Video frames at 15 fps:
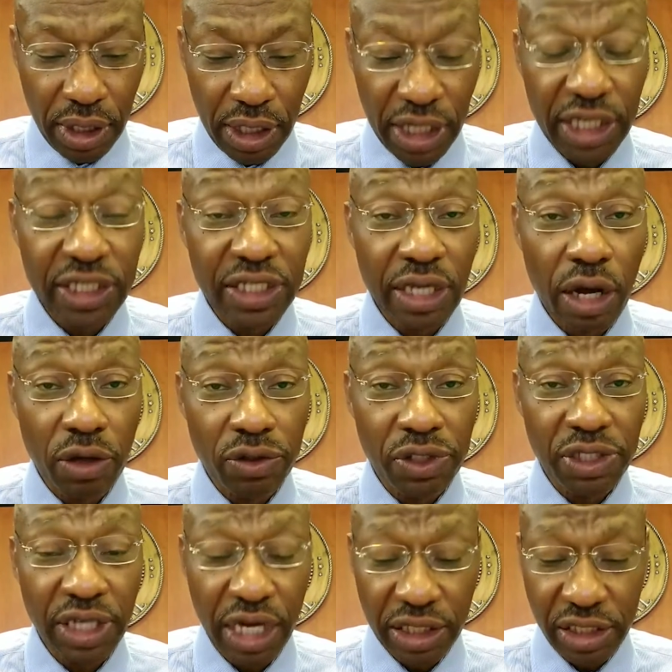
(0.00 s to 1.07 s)
He saw
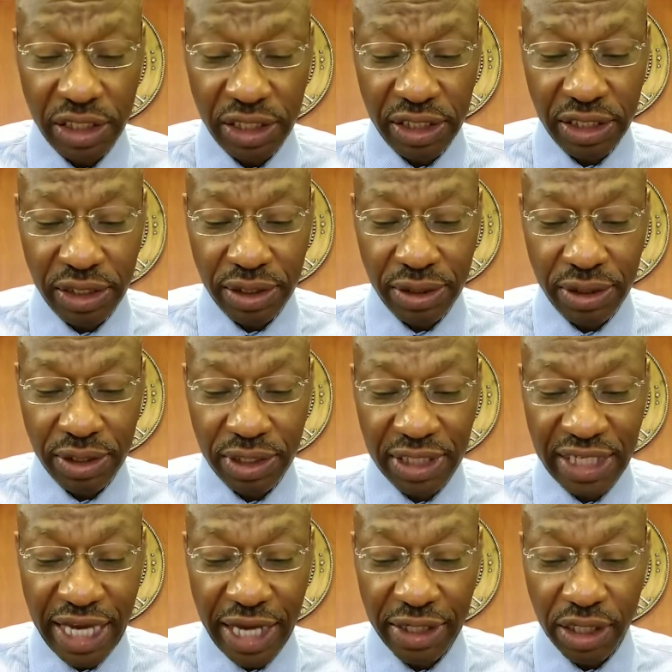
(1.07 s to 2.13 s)

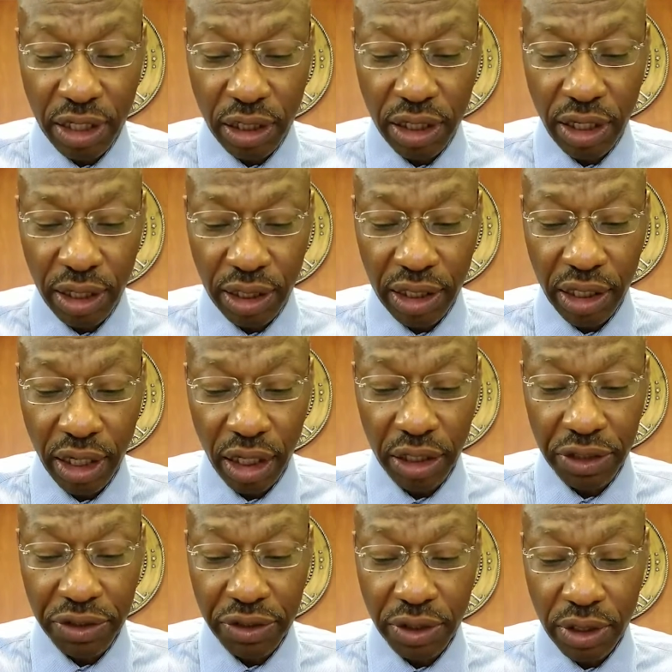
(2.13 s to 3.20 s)
sunset
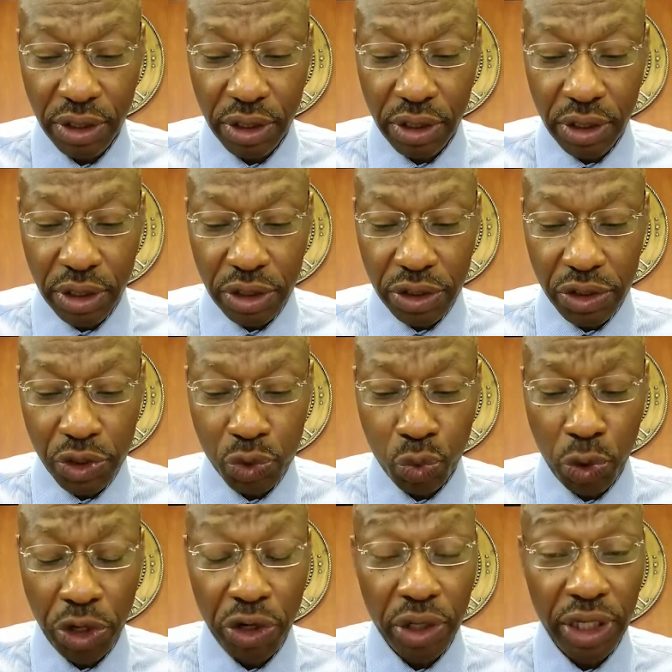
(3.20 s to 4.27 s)
colors
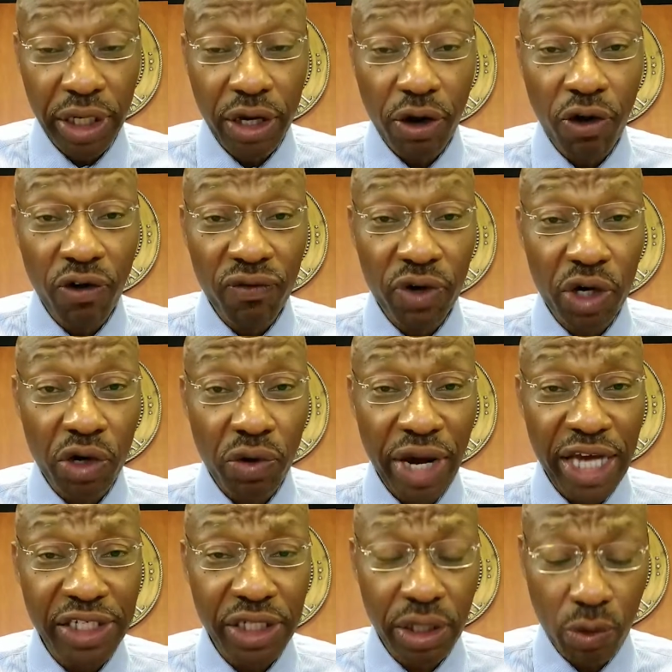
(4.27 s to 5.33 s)
swirling over
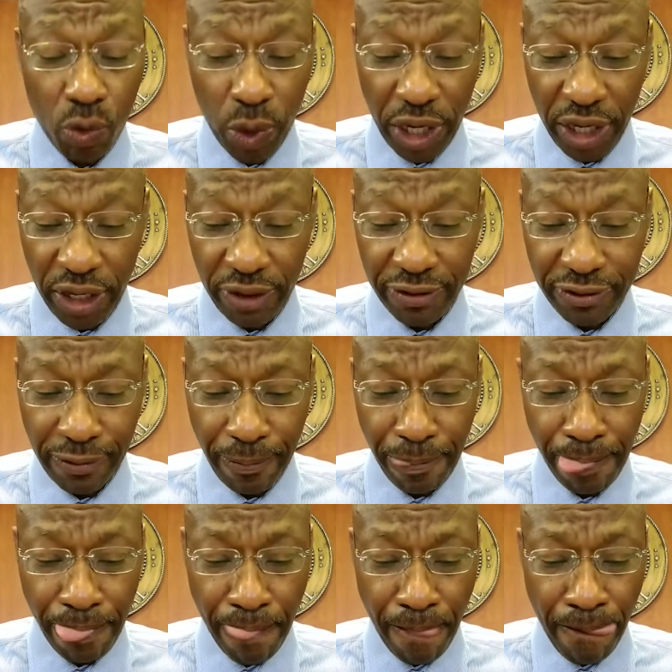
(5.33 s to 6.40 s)
crashing waves,
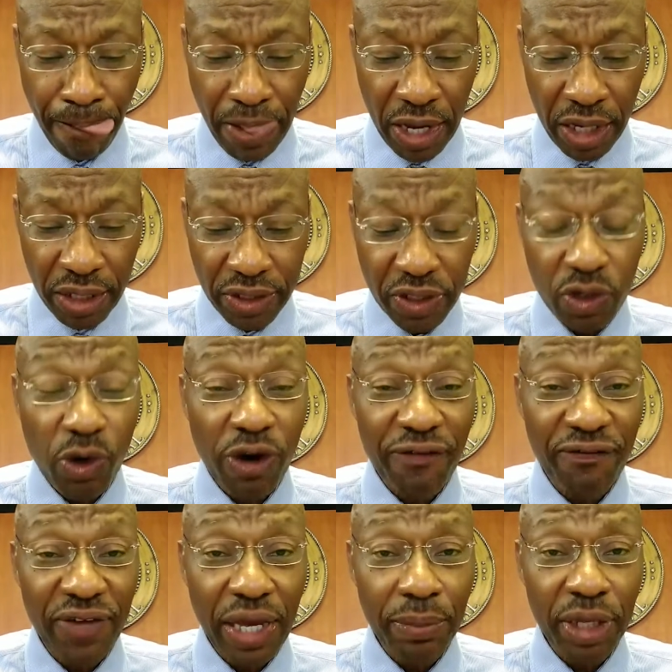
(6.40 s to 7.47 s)
saw a
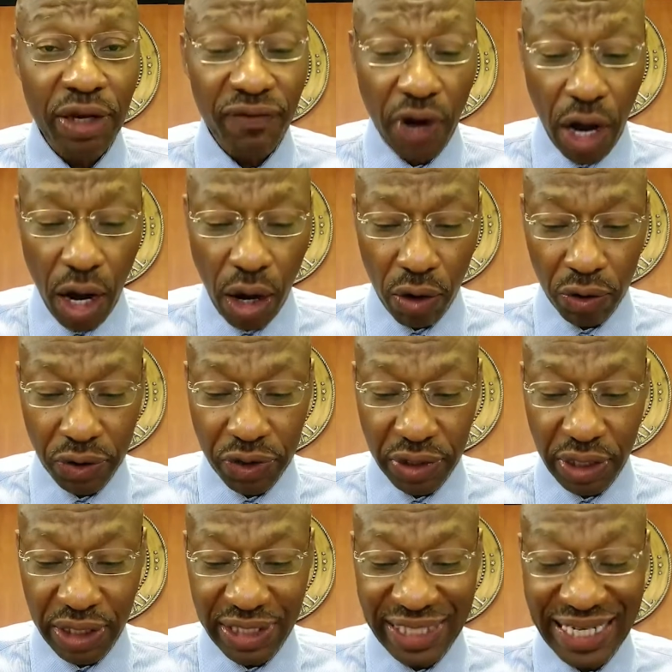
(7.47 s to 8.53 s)
family of hawks
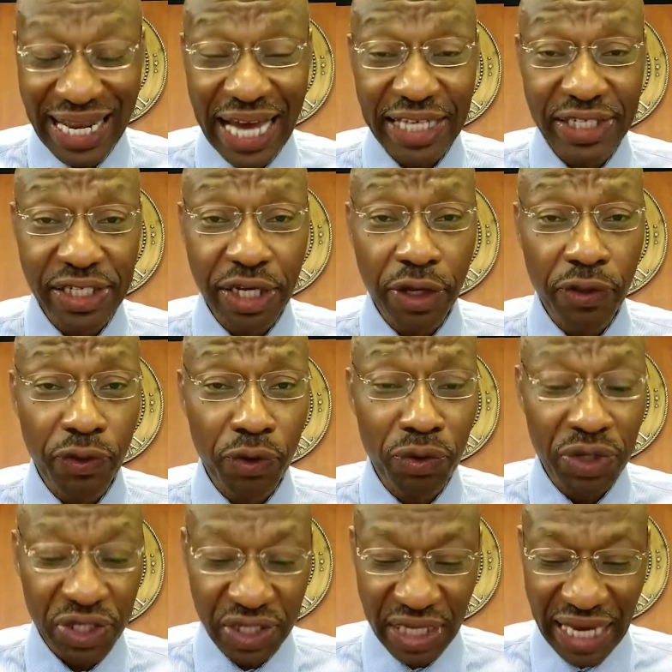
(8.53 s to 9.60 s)
slicing through
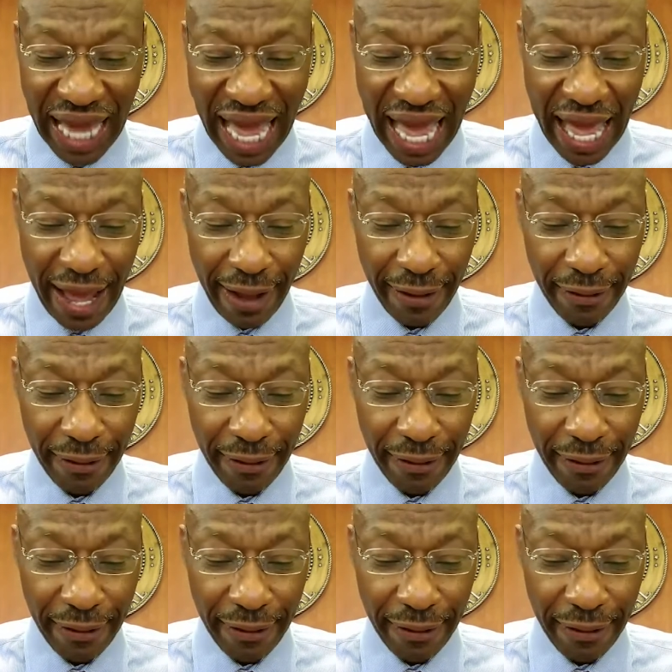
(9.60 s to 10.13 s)
the sky,